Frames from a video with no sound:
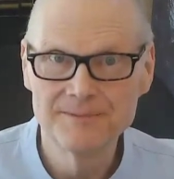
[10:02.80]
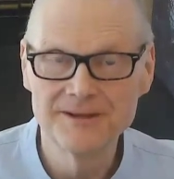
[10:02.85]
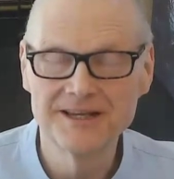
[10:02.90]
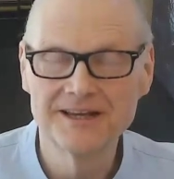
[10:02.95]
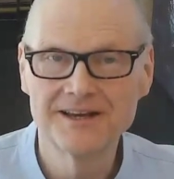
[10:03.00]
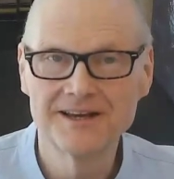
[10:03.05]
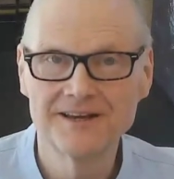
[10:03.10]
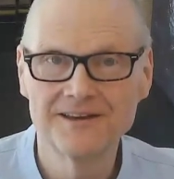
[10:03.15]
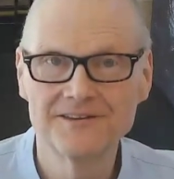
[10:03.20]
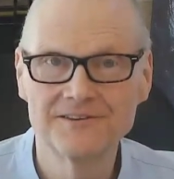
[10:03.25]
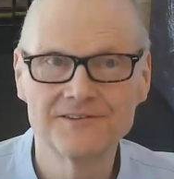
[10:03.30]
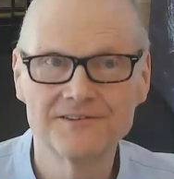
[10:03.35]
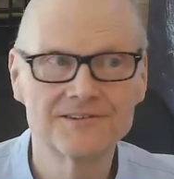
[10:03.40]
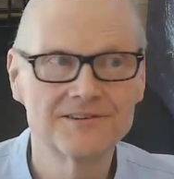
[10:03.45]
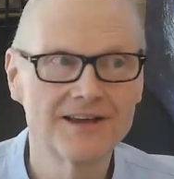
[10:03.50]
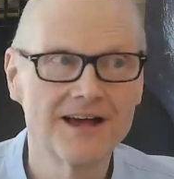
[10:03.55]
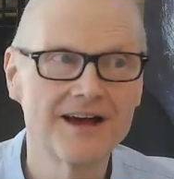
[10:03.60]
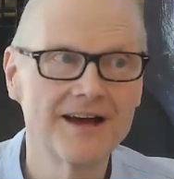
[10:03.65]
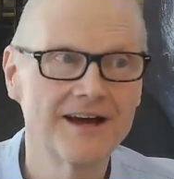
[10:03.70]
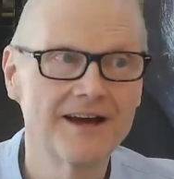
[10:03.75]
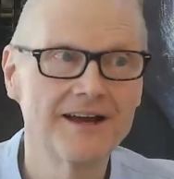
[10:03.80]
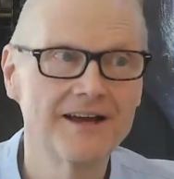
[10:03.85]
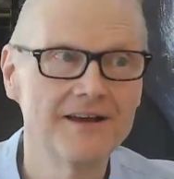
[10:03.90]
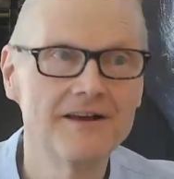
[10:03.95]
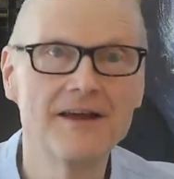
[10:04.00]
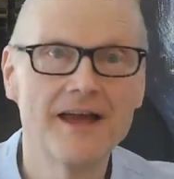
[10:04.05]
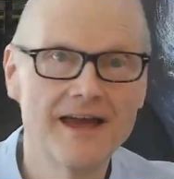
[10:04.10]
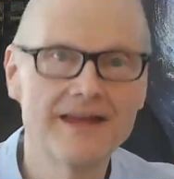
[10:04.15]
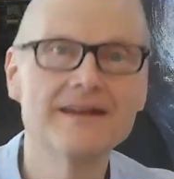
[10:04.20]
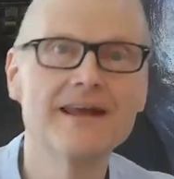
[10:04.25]
because,
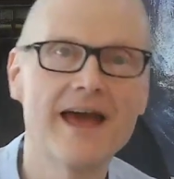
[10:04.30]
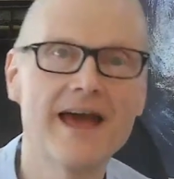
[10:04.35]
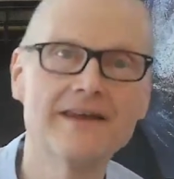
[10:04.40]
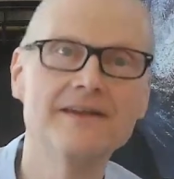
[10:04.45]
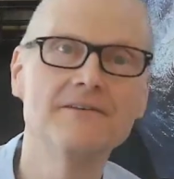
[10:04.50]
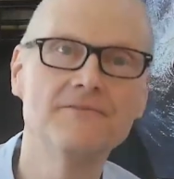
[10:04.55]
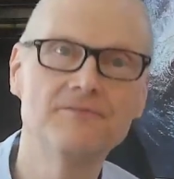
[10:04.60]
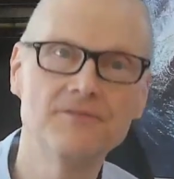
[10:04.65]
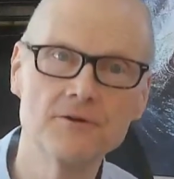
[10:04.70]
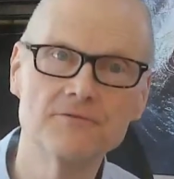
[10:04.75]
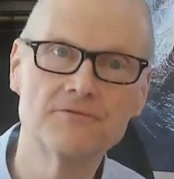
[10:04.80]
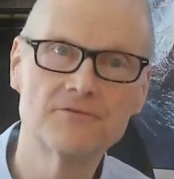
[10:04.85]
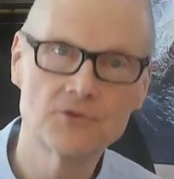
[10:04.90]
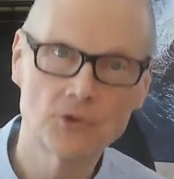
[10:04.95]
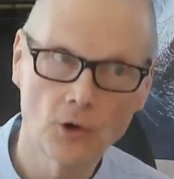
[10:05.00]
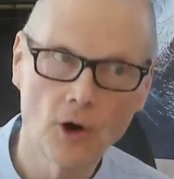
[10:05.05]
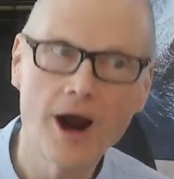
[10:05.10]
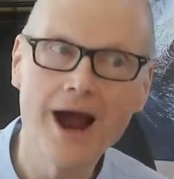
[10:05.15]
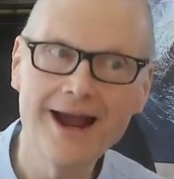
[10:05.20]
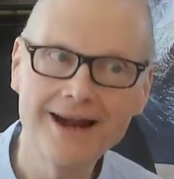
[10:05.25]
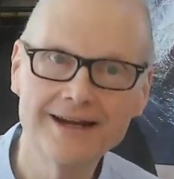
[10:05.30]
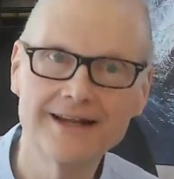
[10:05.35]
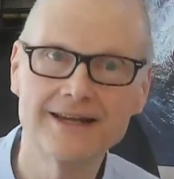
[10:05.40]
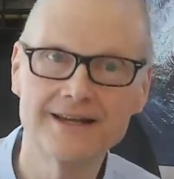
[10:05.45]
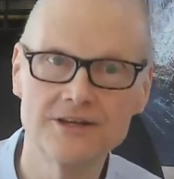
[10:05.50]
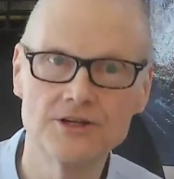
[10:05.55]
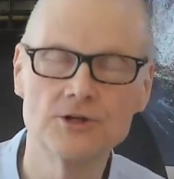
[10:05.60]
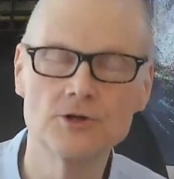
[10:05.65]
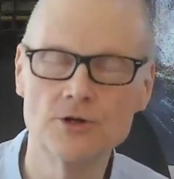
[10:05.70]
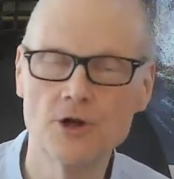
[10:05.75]
and if you've tried
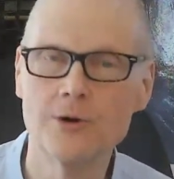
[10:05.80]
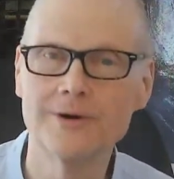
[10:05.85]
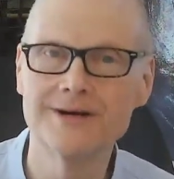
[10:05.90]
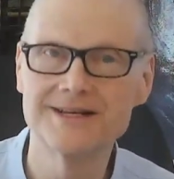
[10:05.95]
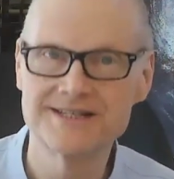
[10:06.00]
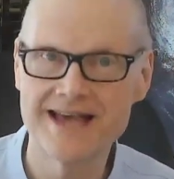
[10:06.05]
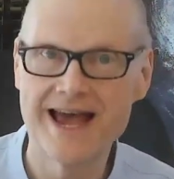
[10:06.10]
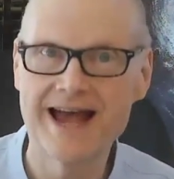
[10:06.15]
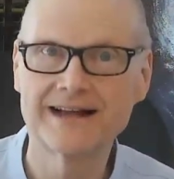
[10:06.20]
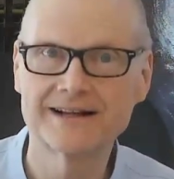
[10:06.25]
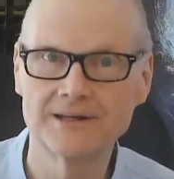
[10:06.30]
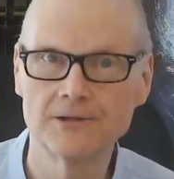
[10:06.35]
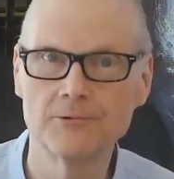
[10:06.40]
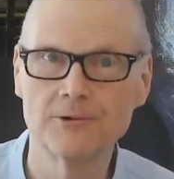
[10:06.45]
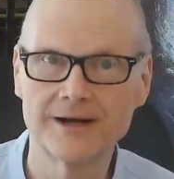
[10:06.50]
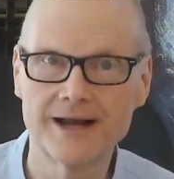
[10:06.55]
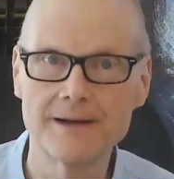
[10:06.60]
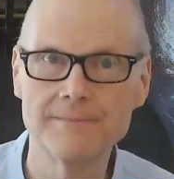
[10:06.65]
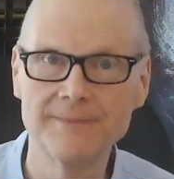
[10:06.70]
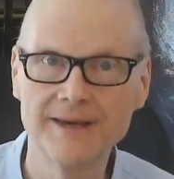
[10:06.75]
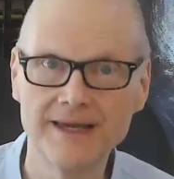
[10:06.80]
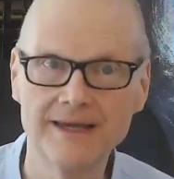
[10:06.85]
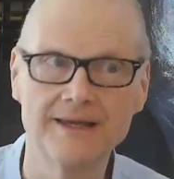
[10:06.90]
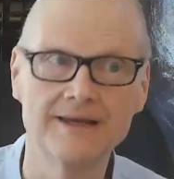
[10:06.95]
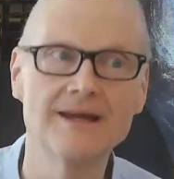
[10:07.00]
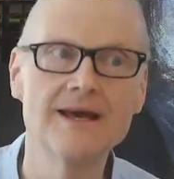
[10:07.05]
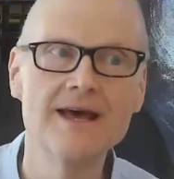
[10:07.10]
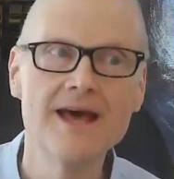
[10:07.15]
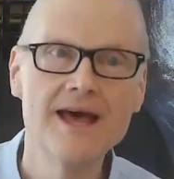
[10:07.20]
it, you know exactly what I mean.